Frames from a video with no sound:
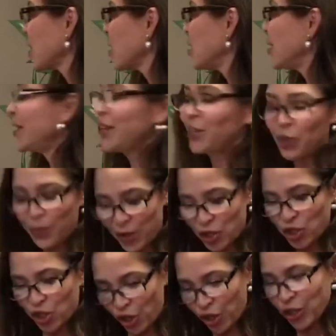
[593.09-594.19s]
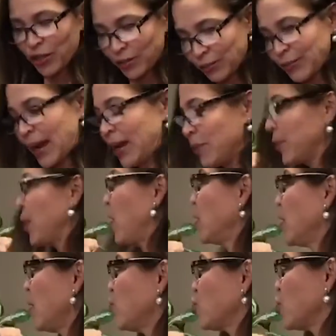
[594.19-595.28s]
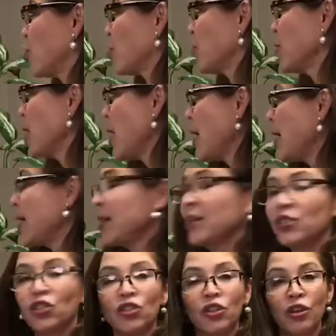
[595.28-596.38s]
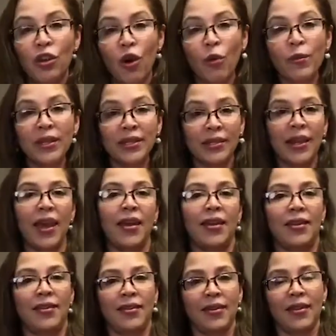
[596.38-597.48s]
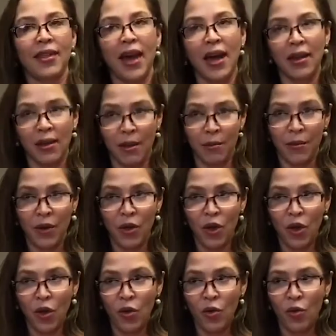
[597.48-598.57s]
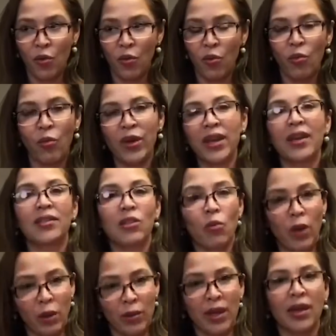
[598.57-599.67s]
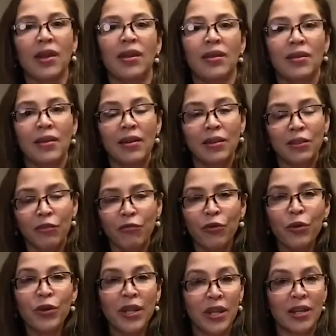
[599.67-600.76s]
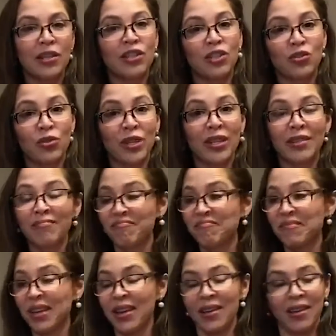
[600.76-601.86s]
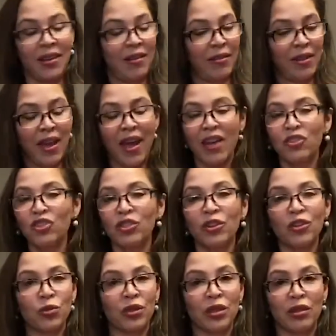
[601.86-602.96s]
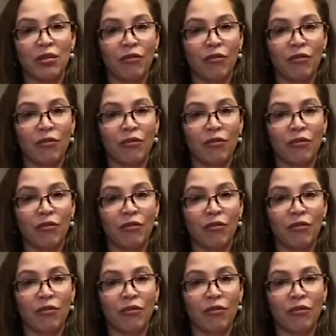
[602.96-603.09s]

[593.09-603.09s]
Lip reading: eating too much sugar, right? We all love sugar. It is no mistake that we eat the way we eat. The food industry and the engineers within the